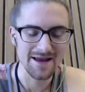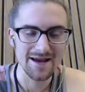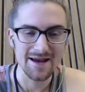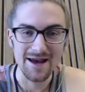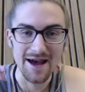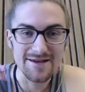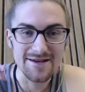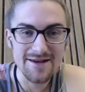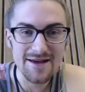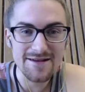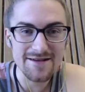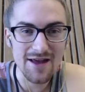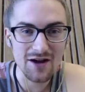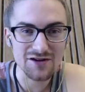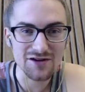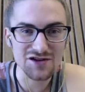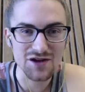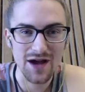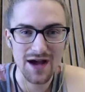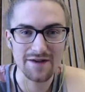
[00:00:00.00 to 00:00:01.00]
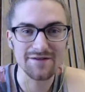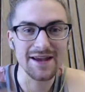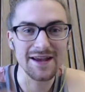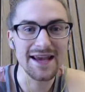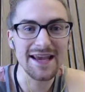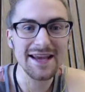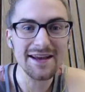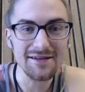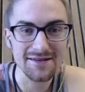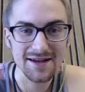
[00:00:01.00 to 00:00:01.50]
And then they also have
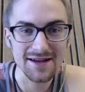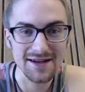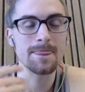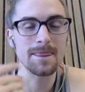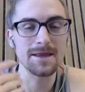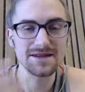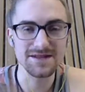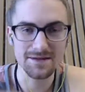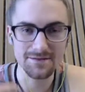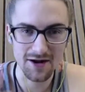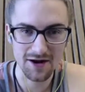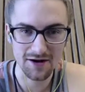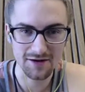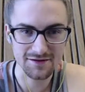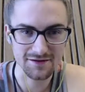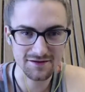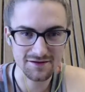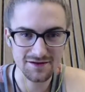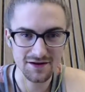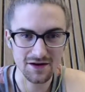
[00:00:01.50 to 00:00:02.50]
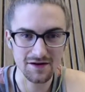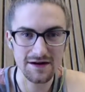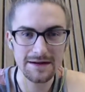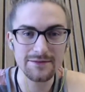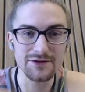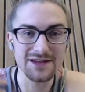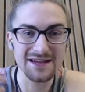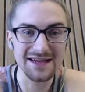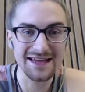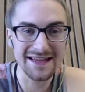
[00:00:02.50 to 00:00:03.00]
healing. Some characters are
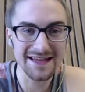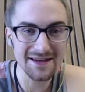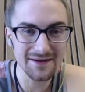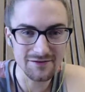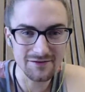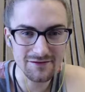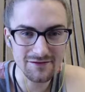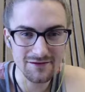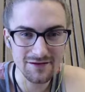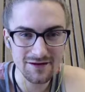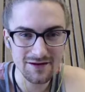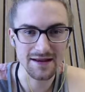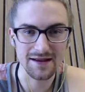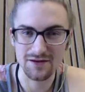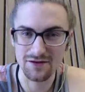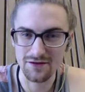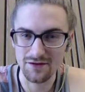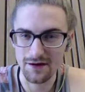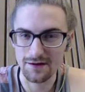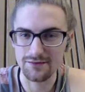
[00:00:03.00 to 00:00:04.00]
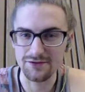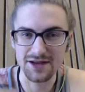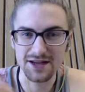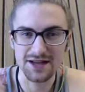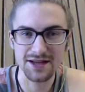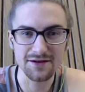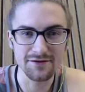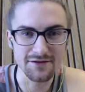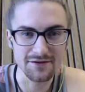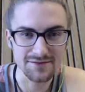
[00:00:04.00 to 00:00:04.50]
able to heal. They're able to
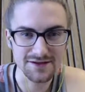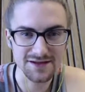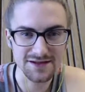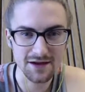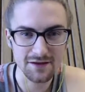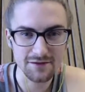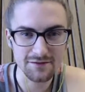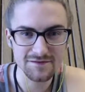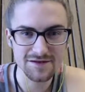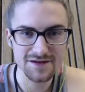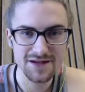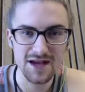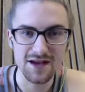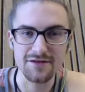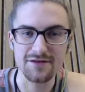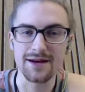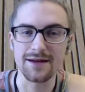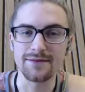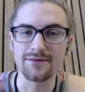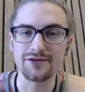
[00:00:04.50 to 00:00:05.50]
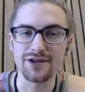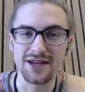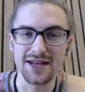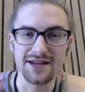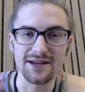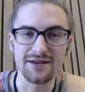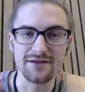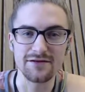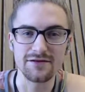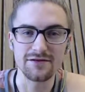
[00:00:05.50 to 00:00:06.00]
heal themselves. They're able to
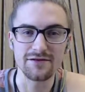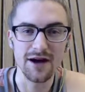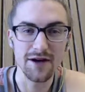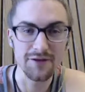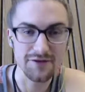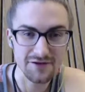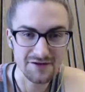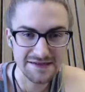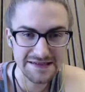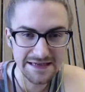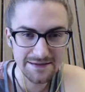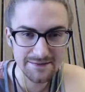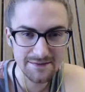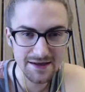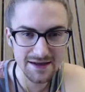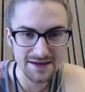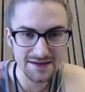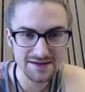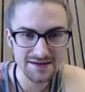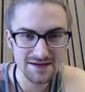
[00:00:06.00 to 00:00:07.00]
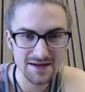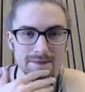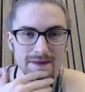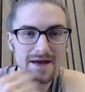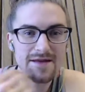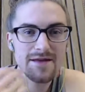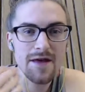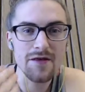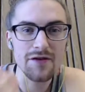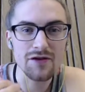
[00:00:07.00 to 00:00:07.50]
heal other teammates.
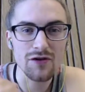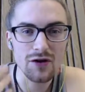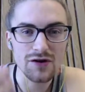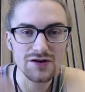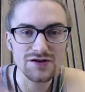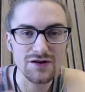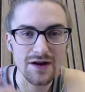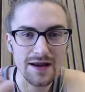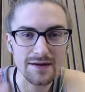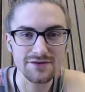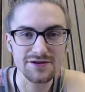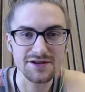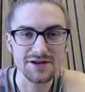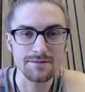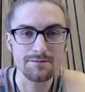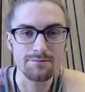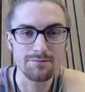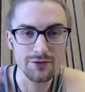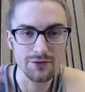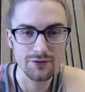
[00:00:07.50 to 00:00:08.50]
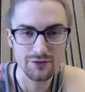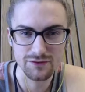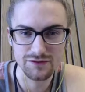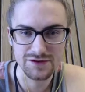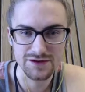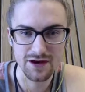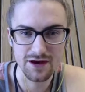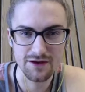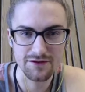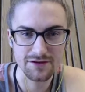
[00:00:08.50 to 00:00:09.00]
And then they're also able to
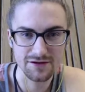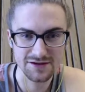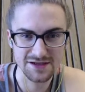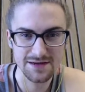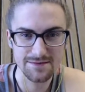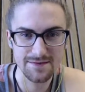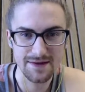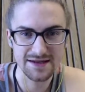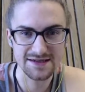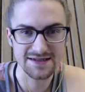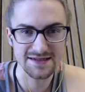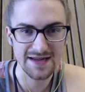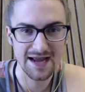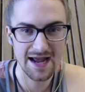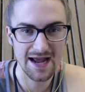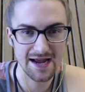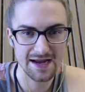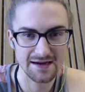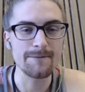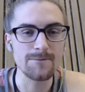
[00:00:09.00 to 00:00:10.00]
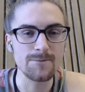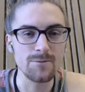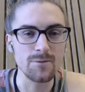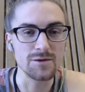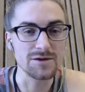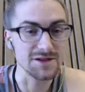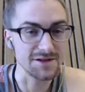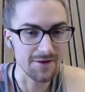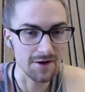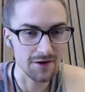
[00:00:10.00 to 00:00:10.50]
boost other teammates' attack,
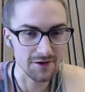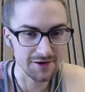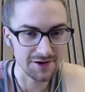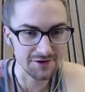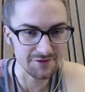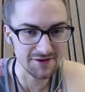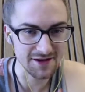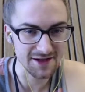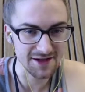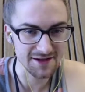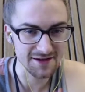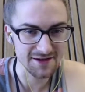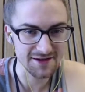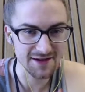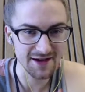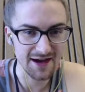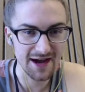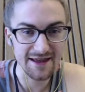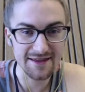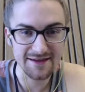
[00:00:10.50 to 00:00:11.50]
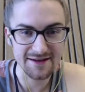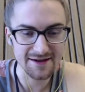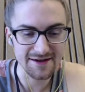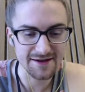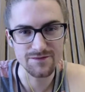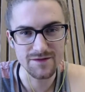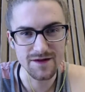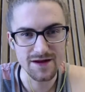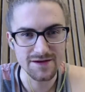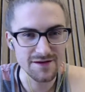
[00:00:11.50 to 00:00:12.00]
which is very unique, I
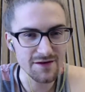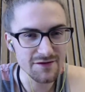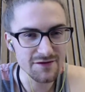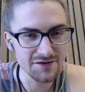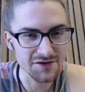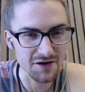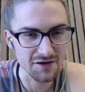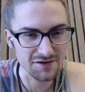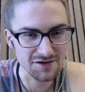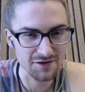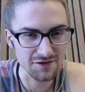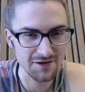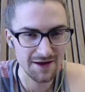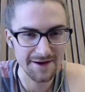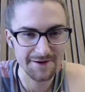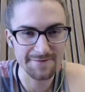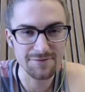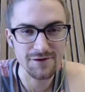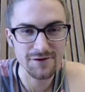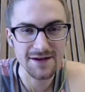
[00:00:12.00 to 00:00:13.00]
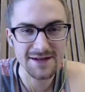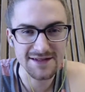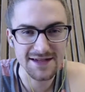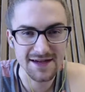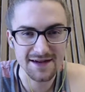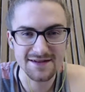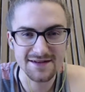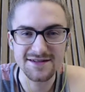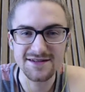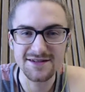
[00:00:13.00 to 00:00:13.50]
think. Then there's also like
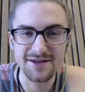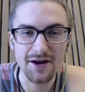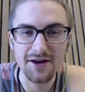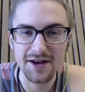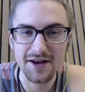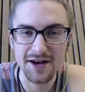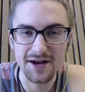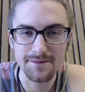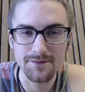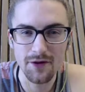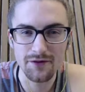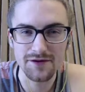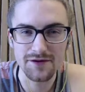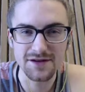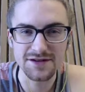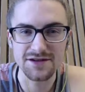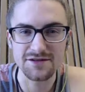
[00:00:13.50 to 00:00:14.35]
freezing and stunning an opponent.